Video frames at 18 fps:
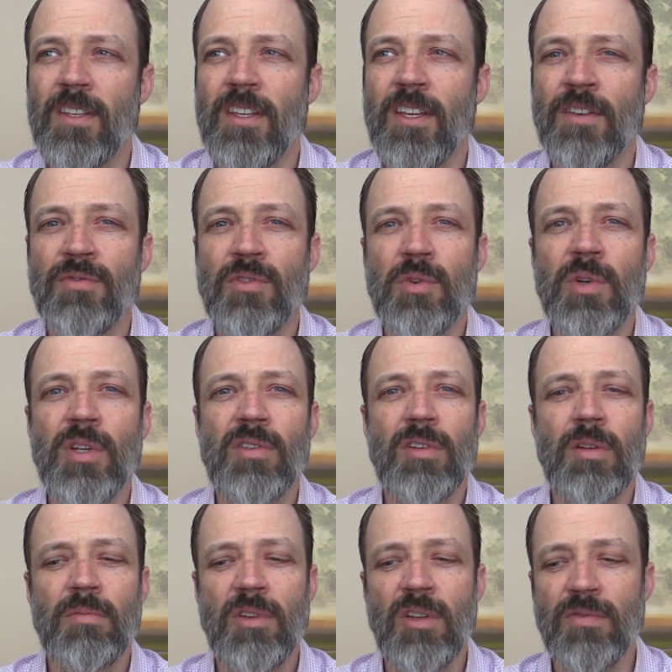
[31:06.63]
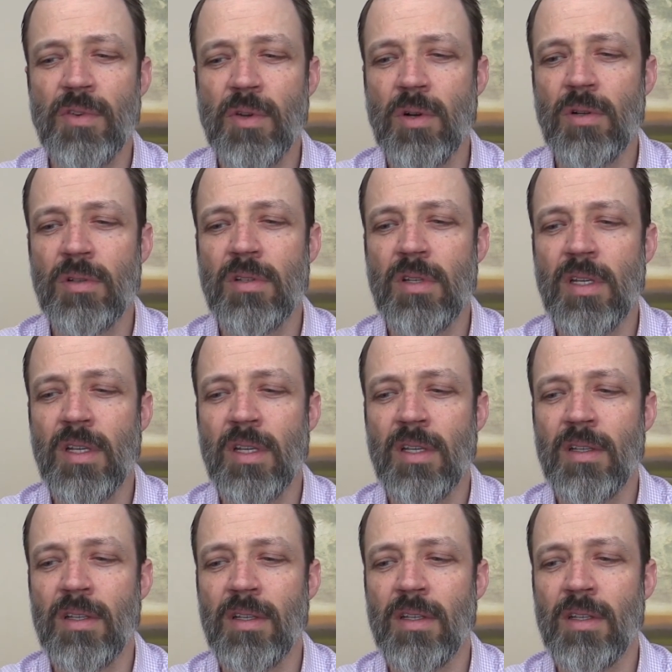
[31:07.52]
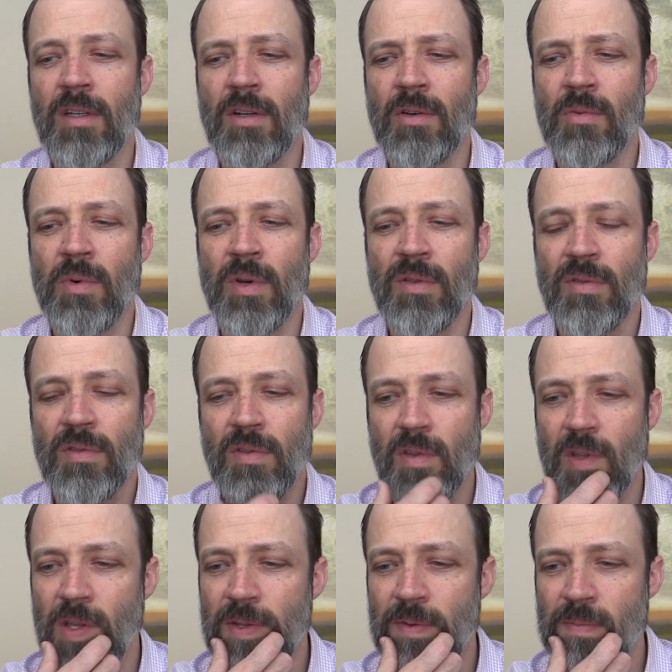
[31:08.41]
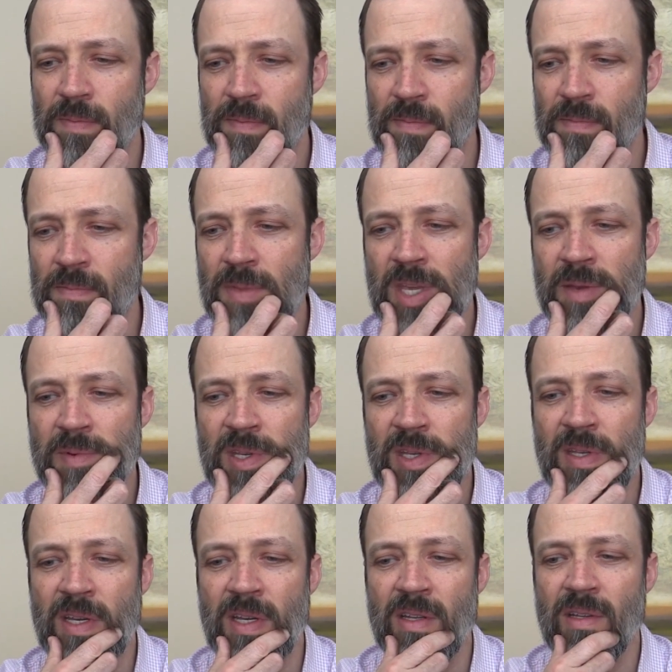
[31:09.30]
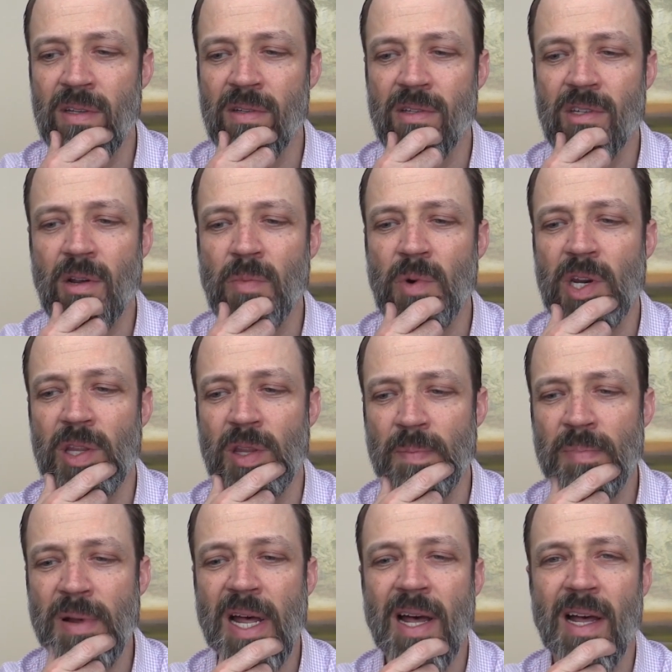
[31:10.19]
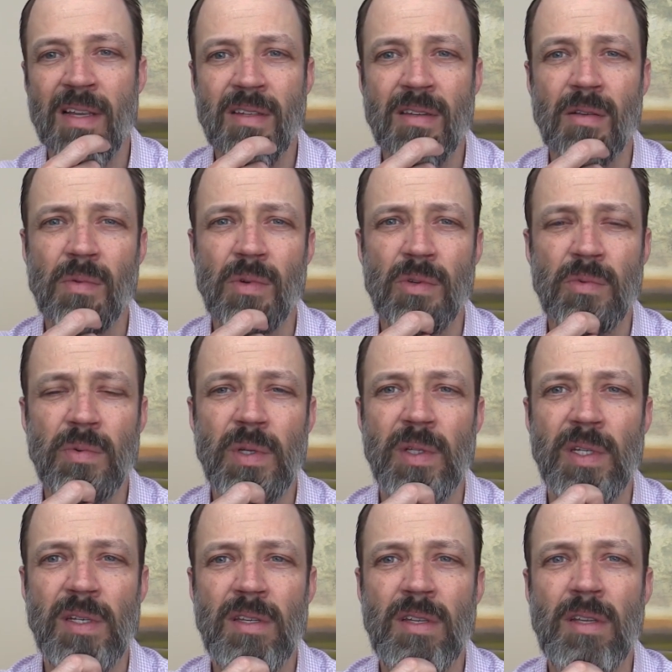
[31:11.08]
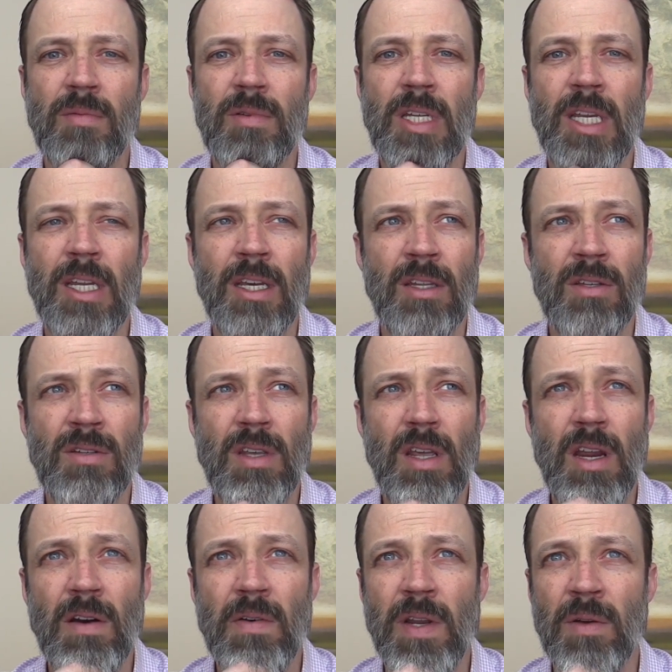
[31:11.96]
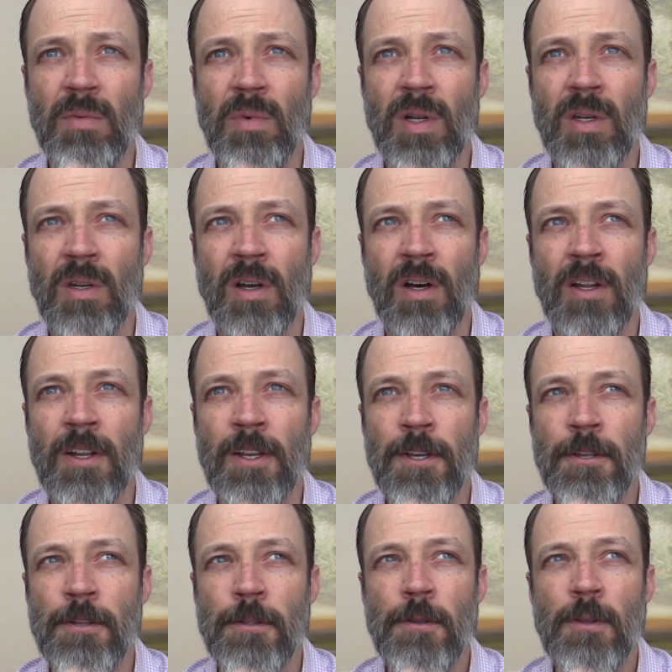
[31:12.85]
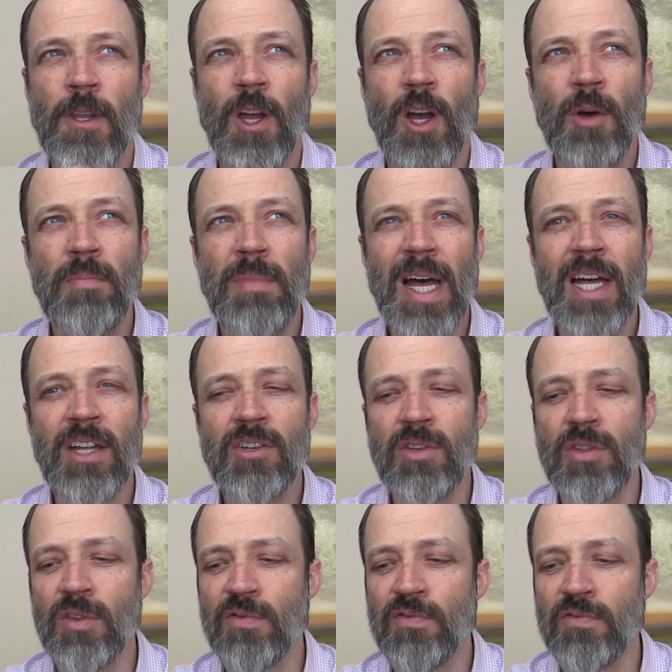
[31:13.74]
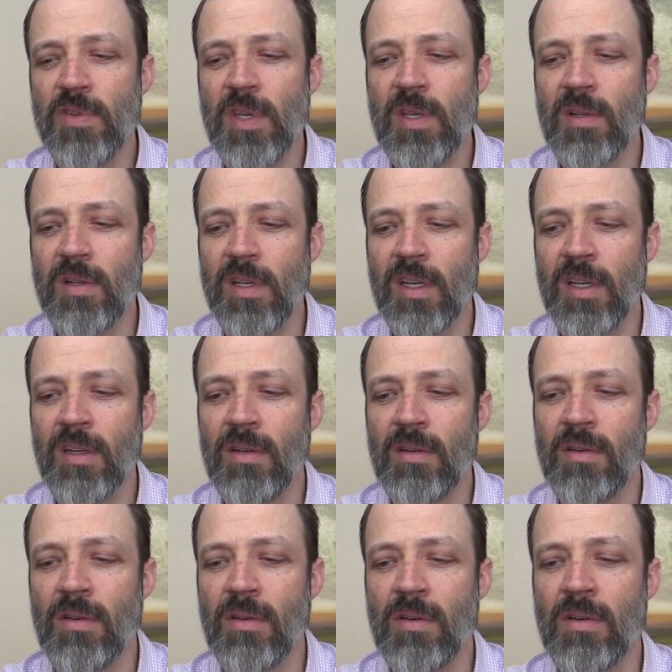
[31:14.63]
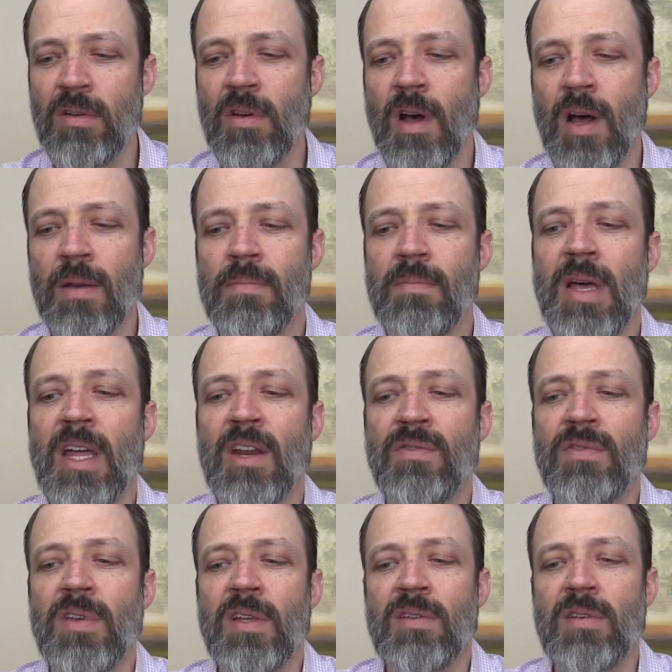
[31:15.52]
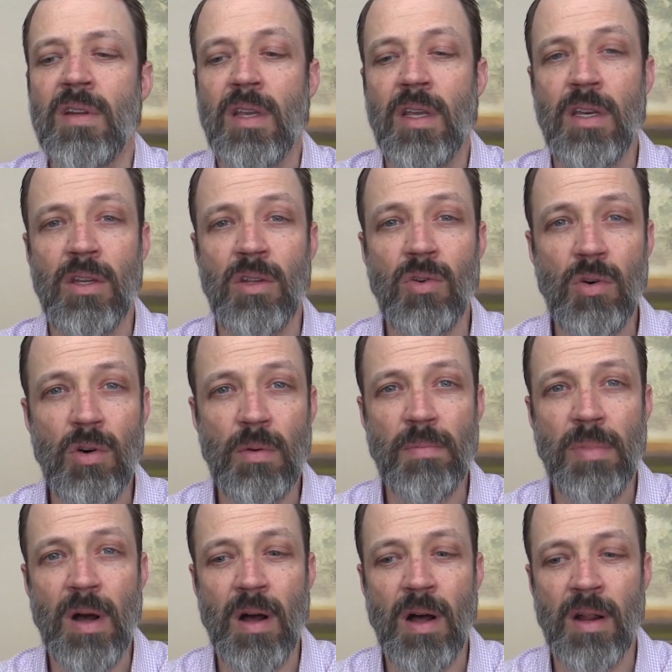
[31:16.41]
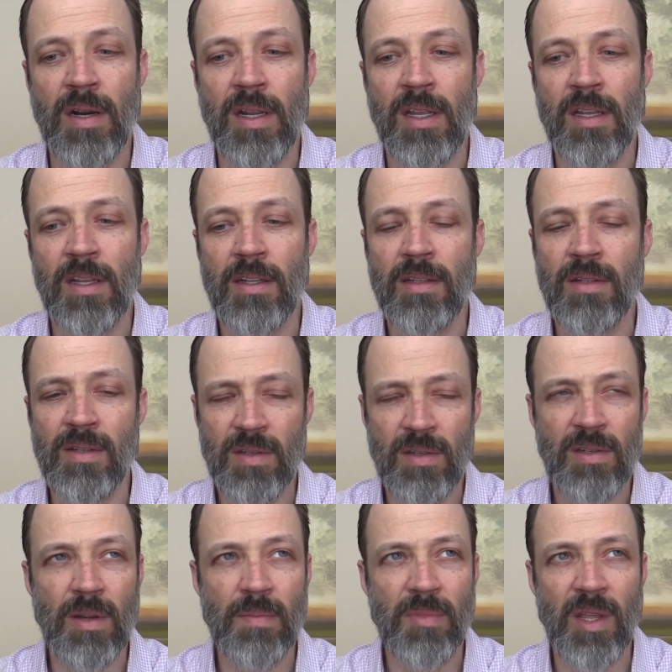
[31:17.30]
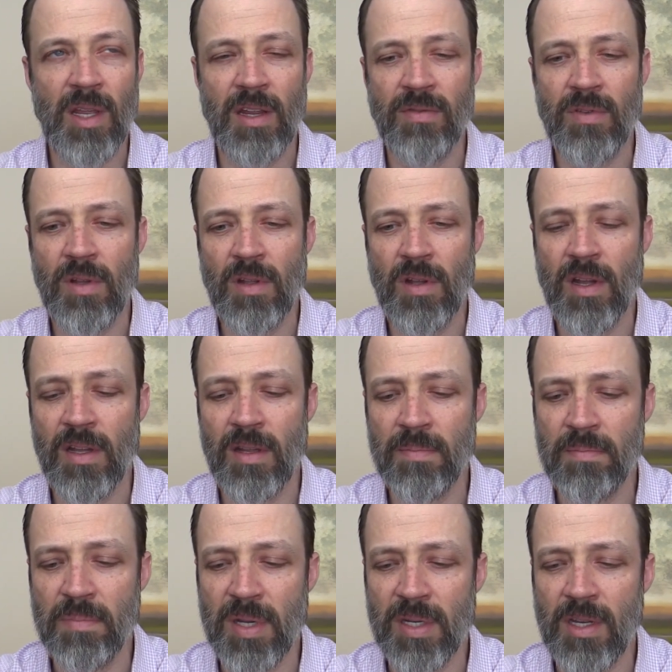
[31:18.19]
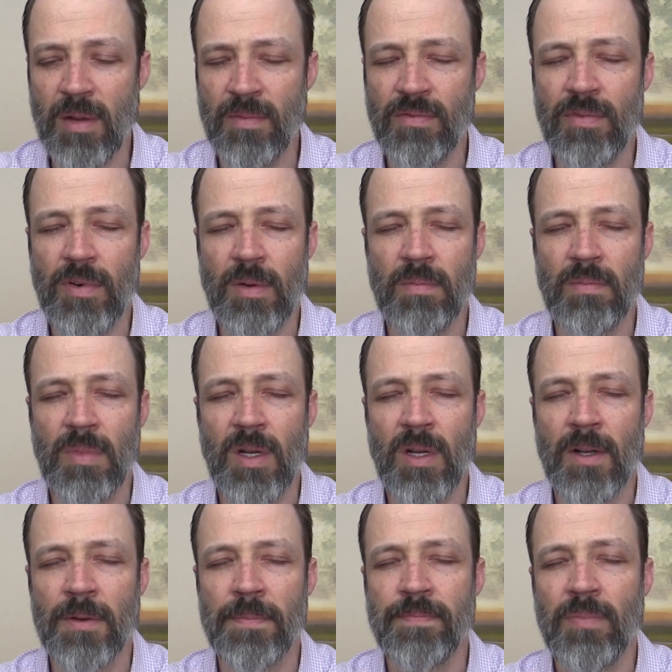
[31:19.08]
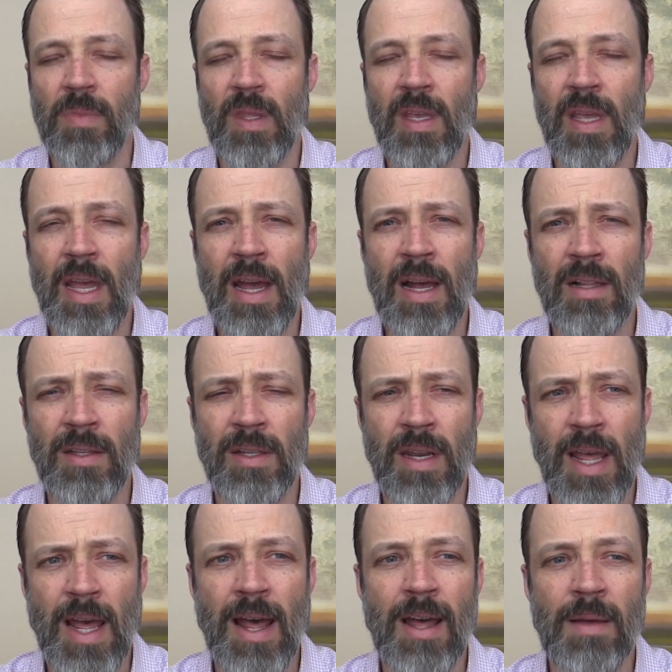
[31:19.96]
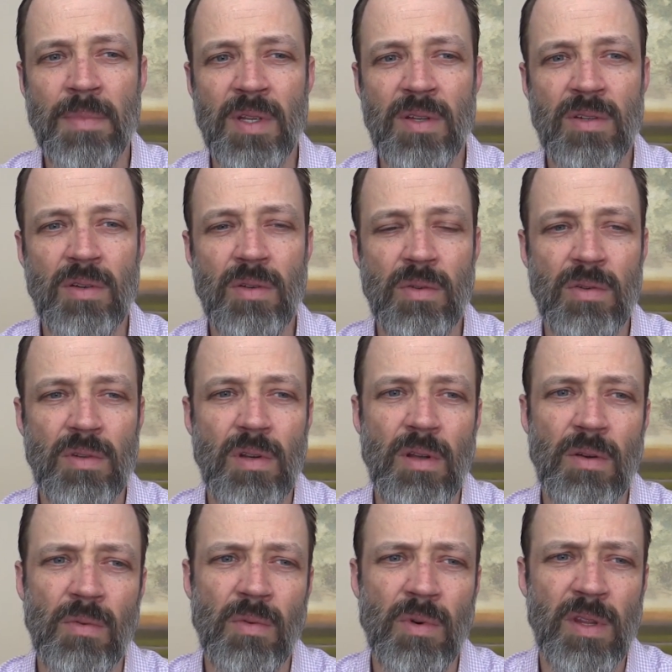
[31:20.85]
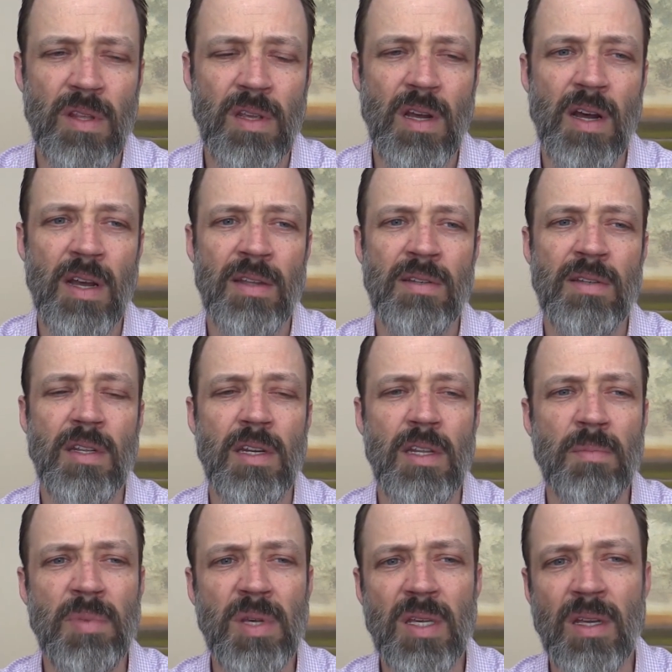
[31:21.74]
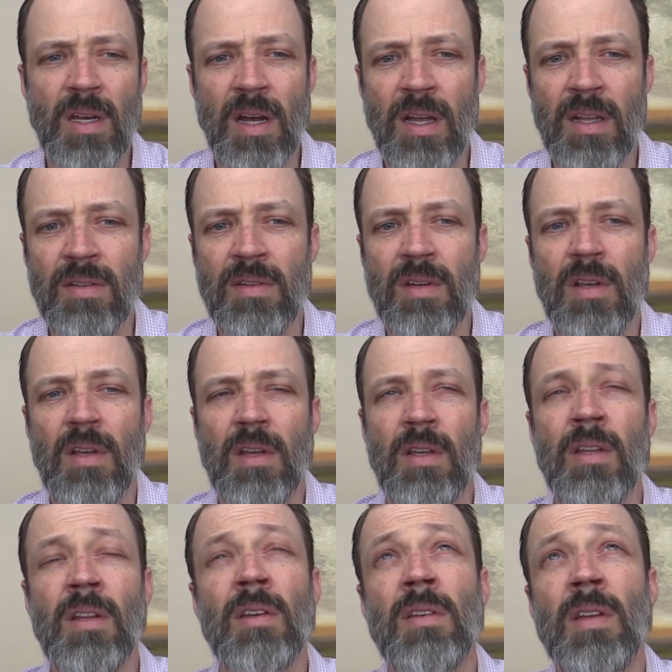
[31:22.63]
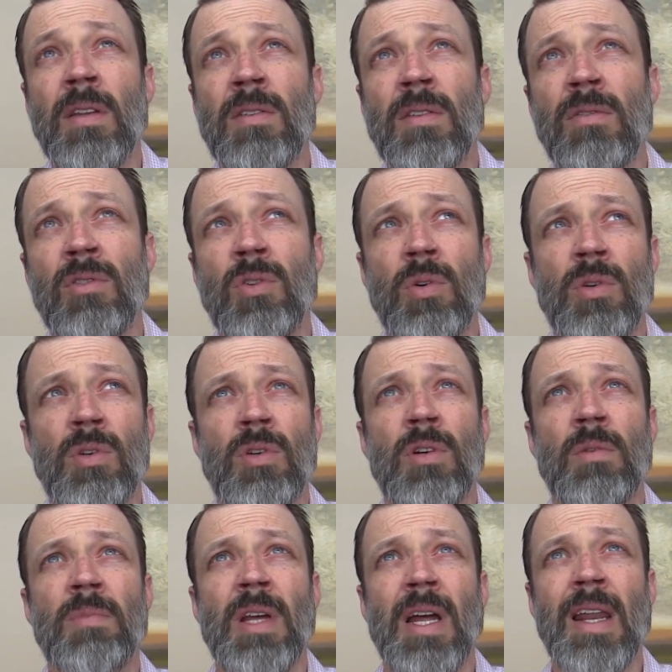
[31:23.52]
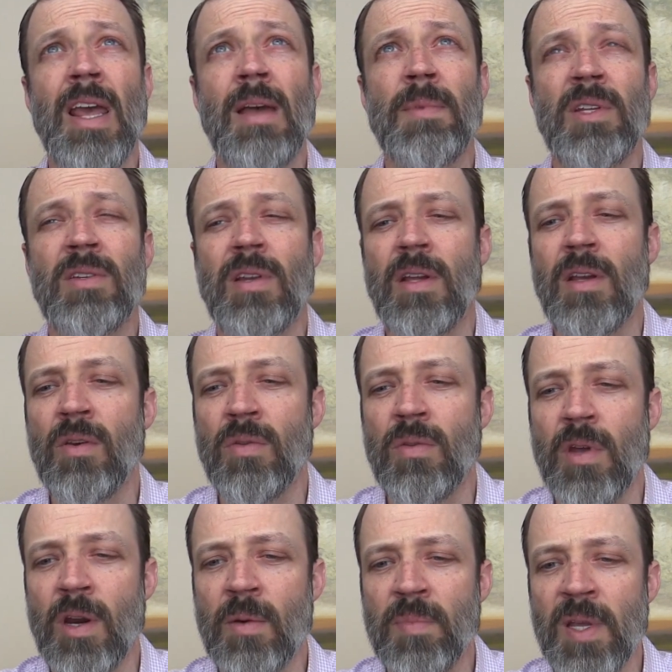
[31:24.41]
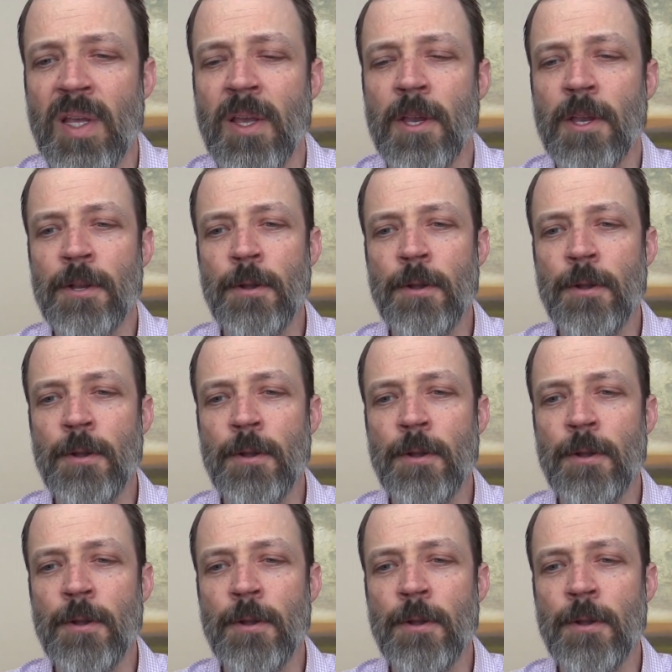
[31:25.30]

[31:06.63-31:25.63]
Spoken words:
If there is some difficulty, with maybe someone in the past that was really intimidating and scary and whatnot, imagine the feeling not manifesting in your body. This is something I picked up from Alan Abbas, who's one of the ISTDP guys, intensive short-term dynamic psychotherapy.